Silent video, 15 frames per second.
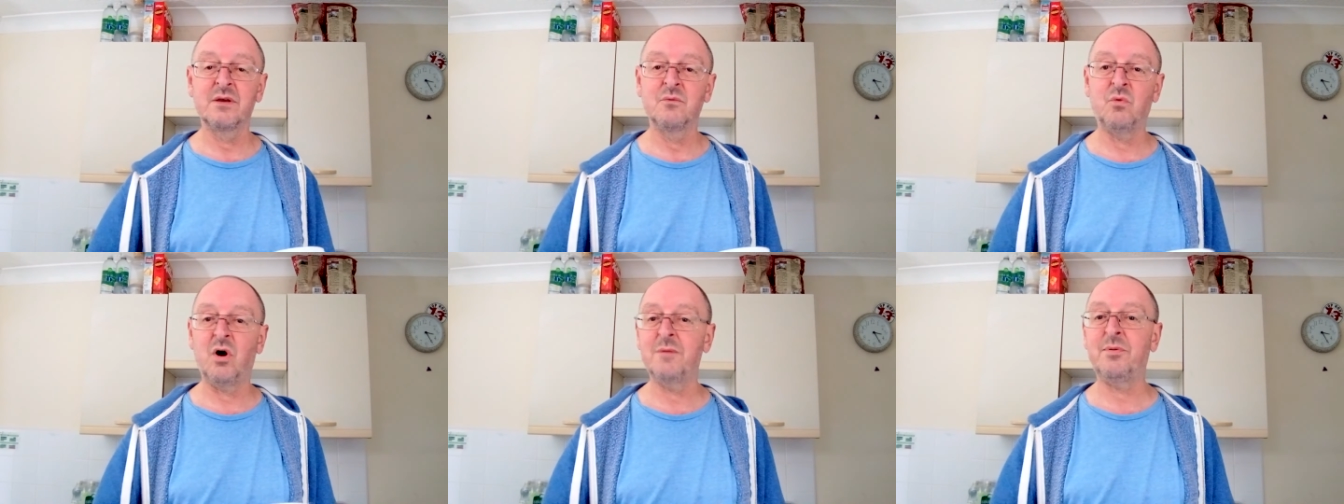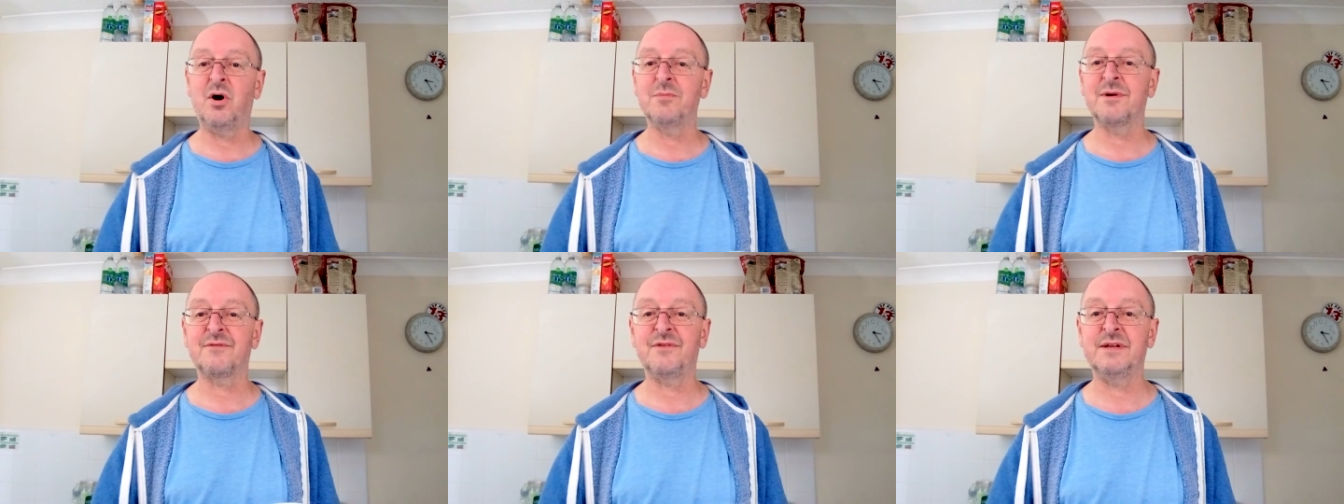Why buy
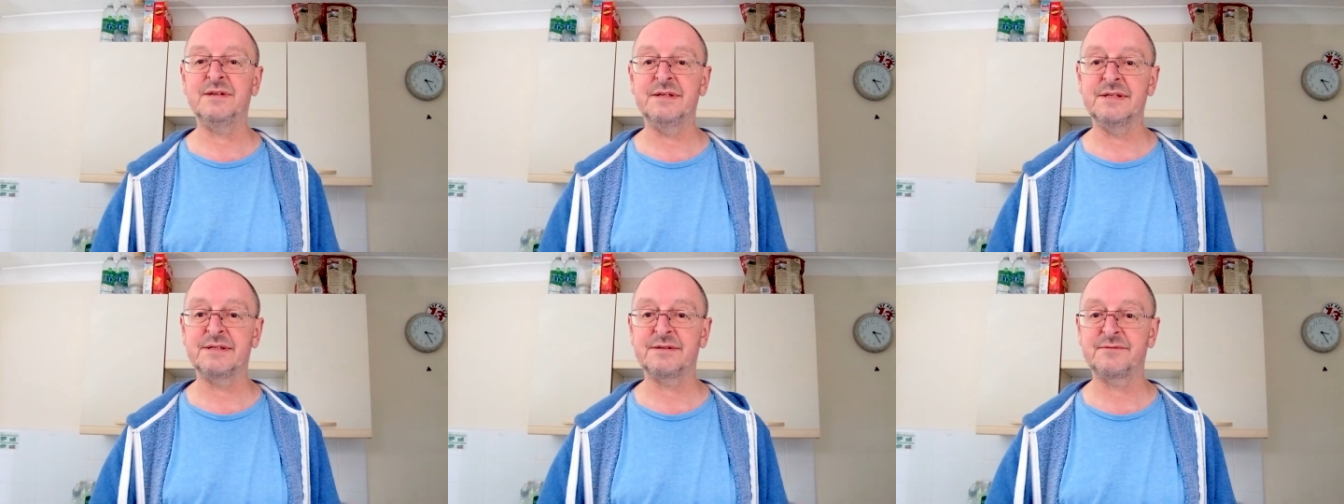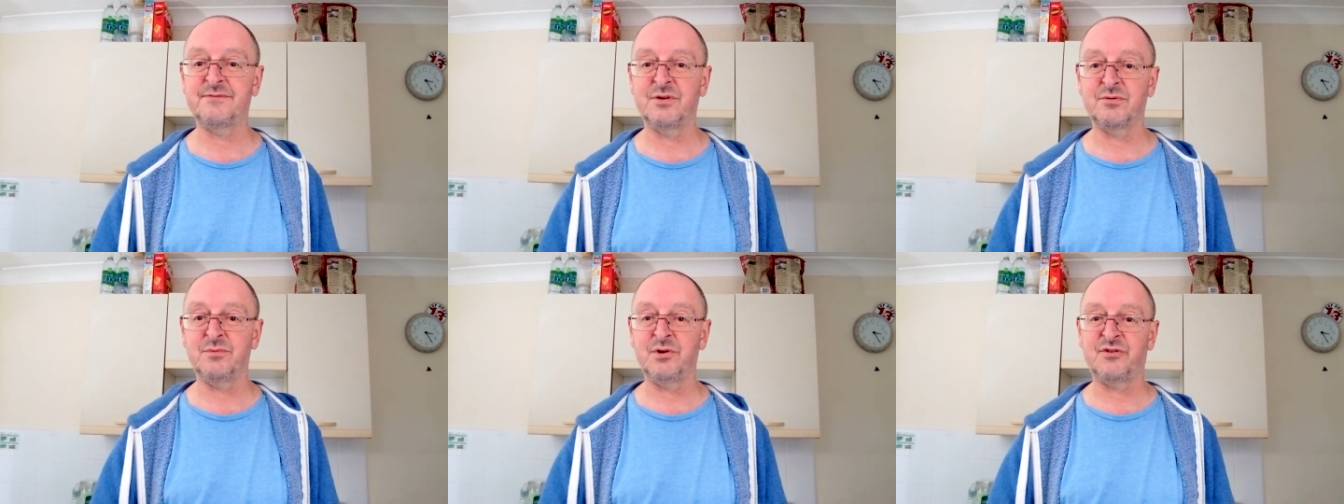McVitie's,
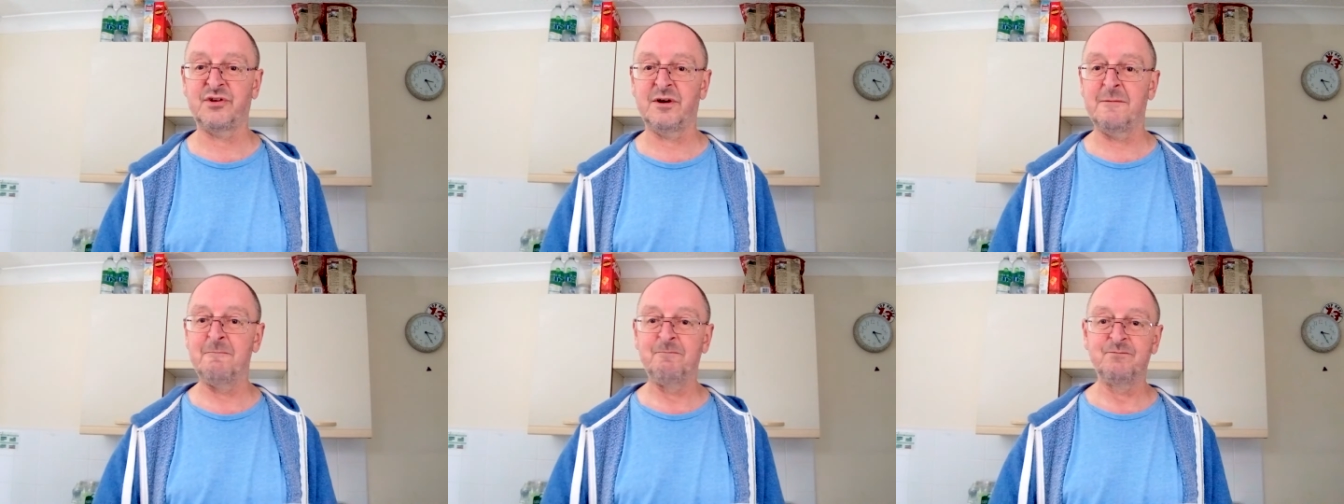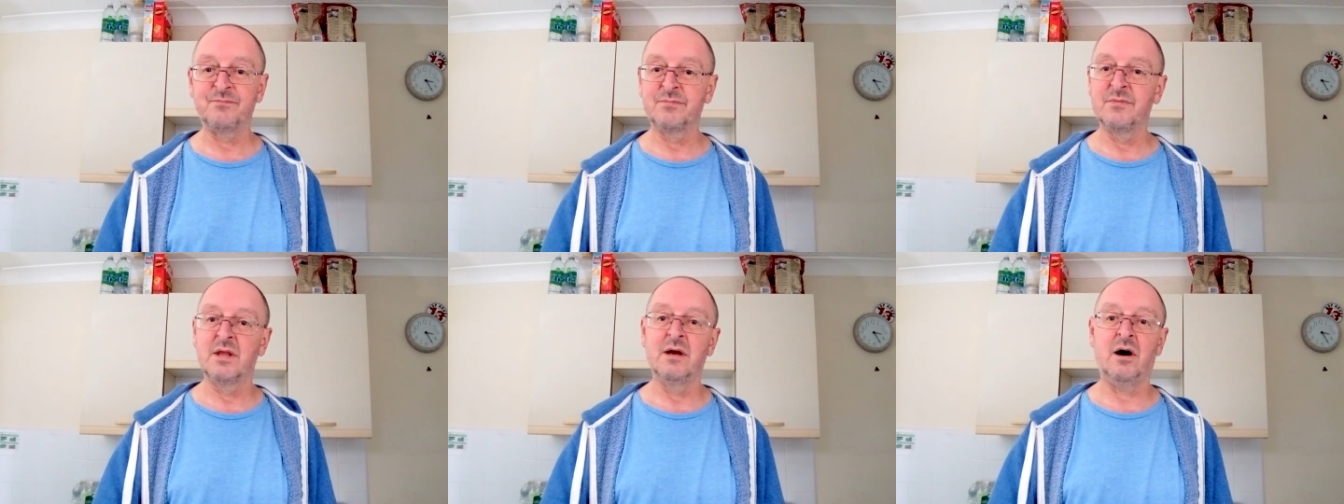which are,
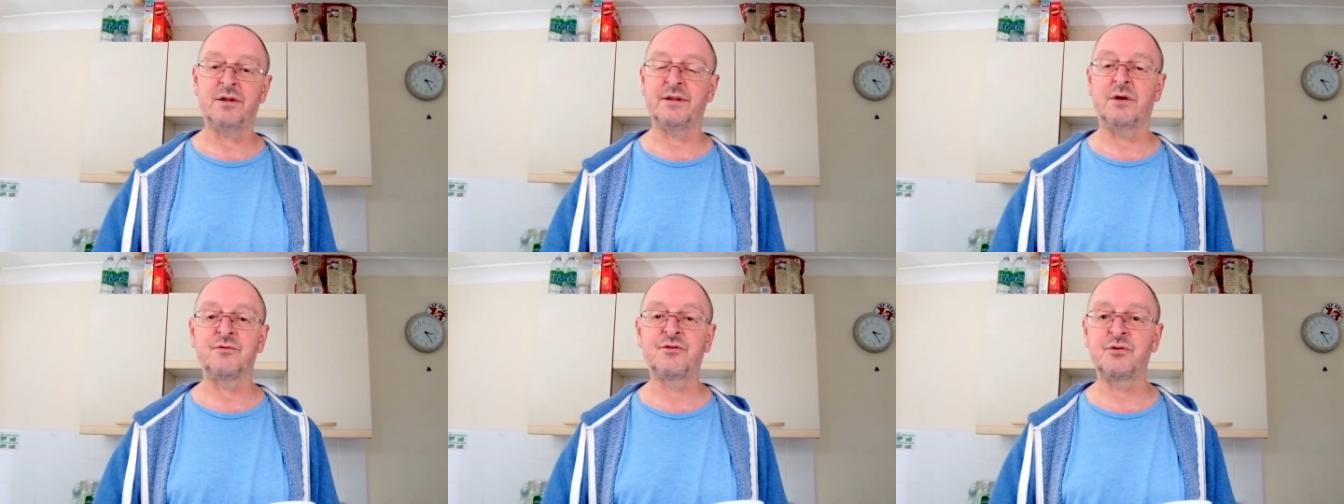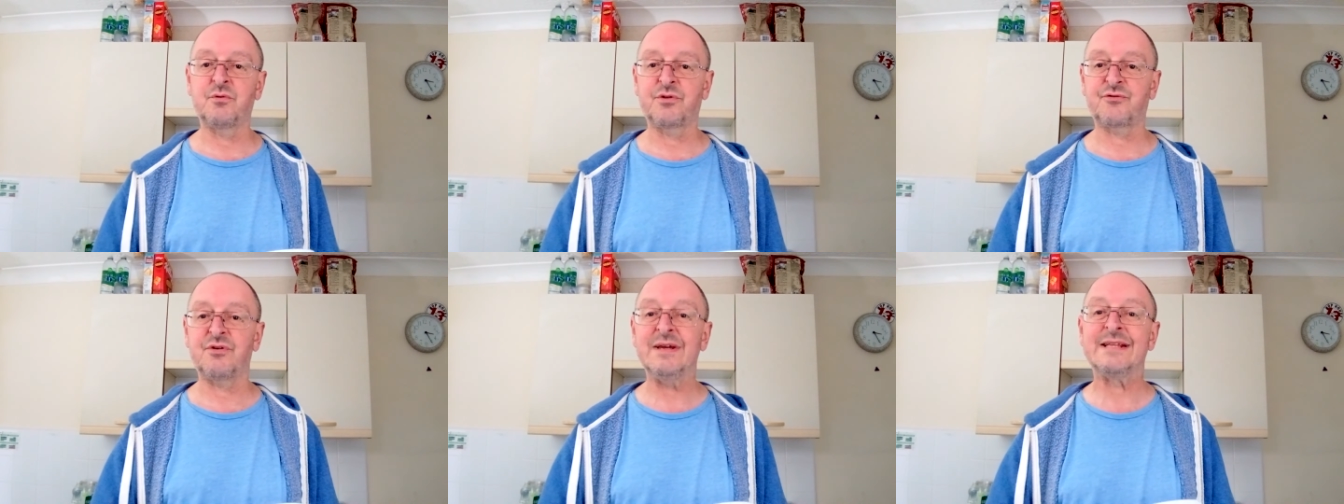I don't know, two
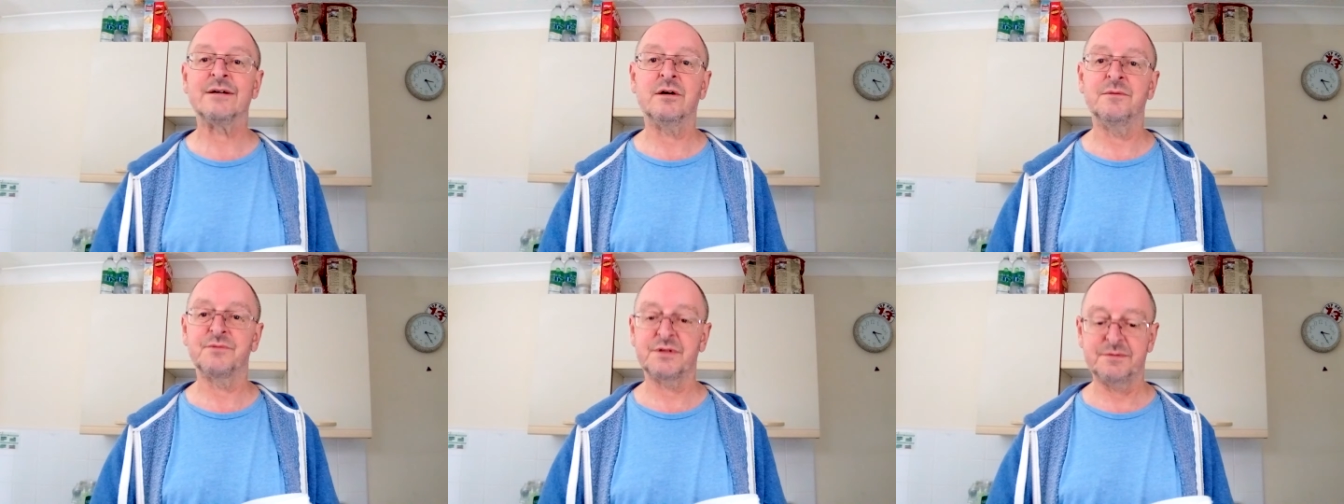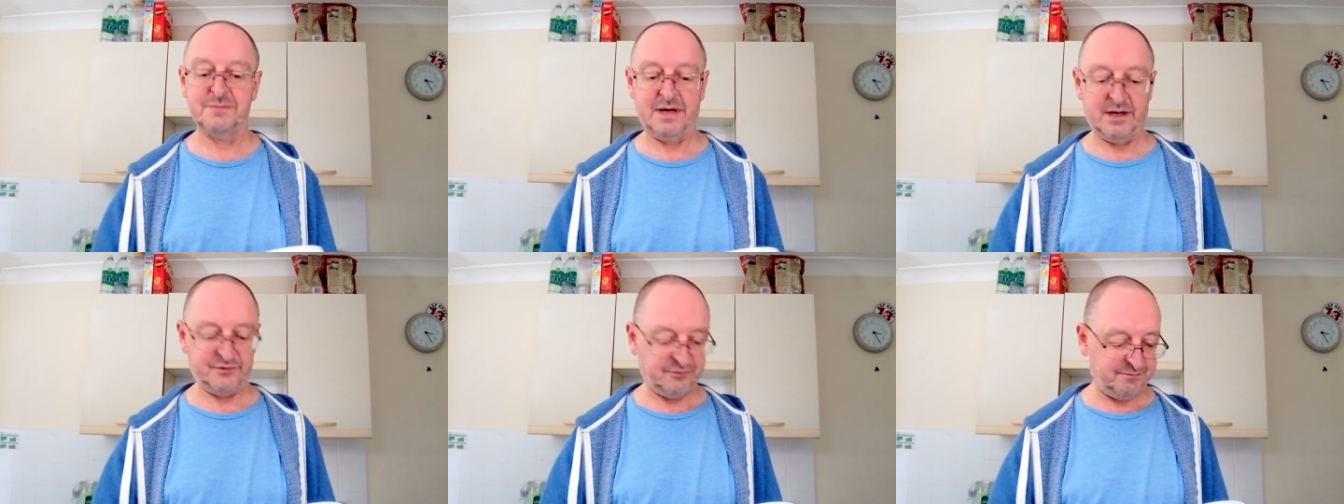or three times as
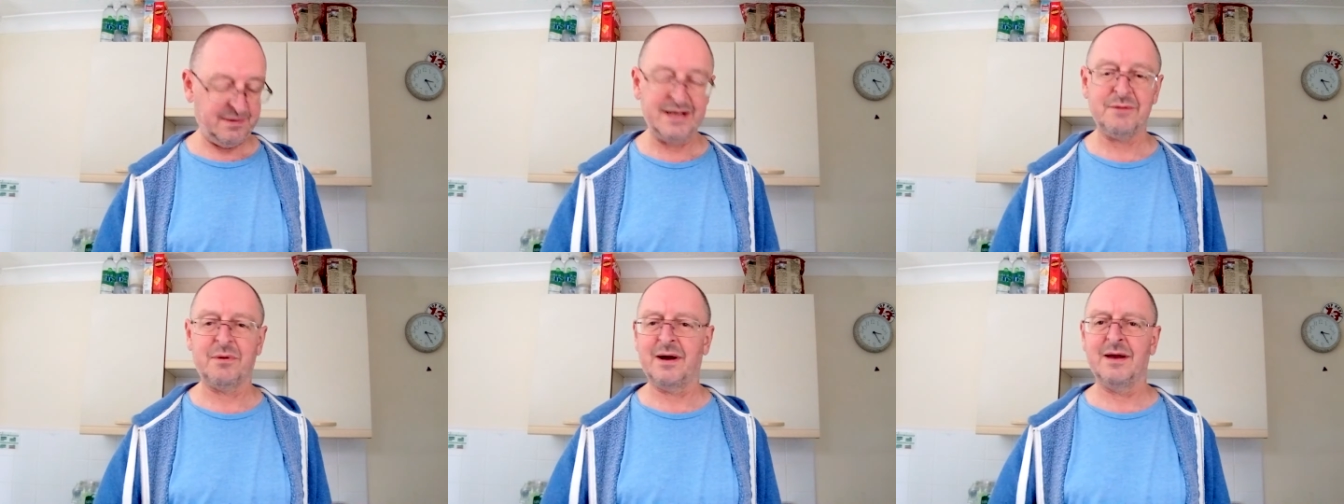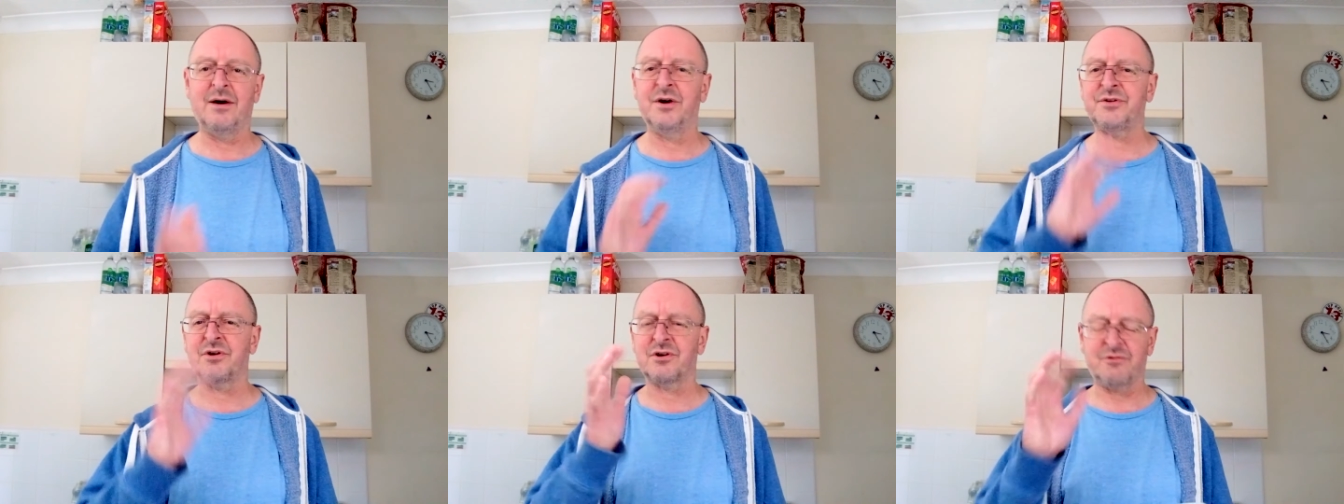much? Anyway,
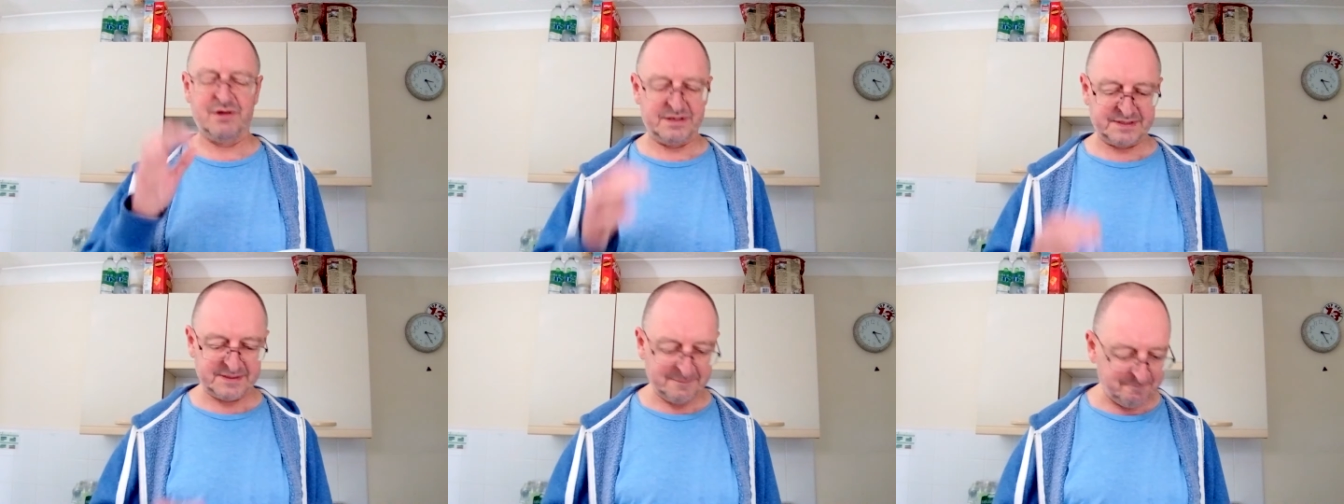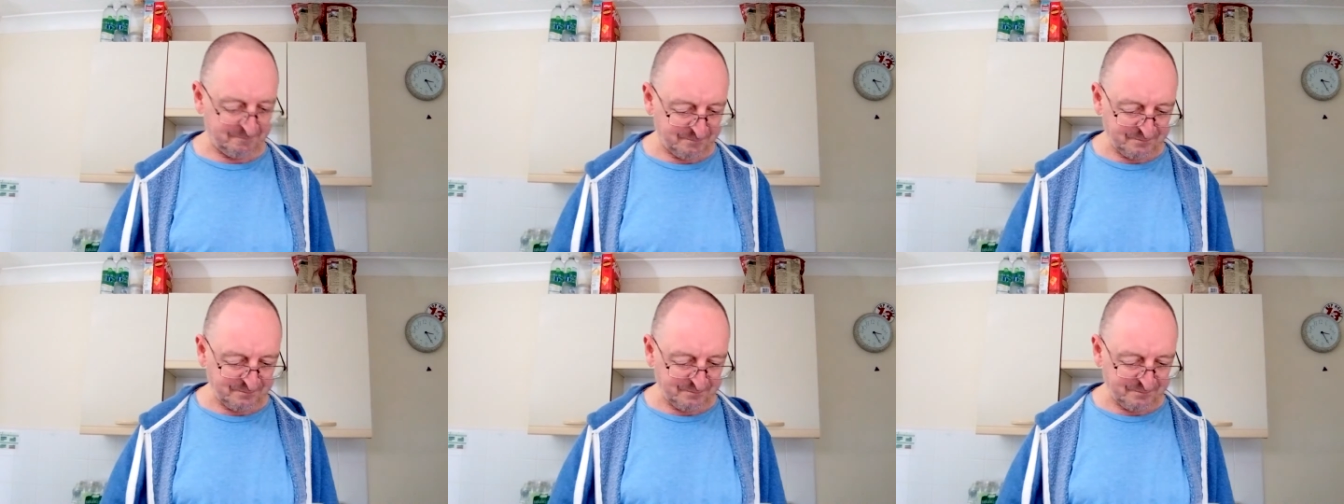I digress.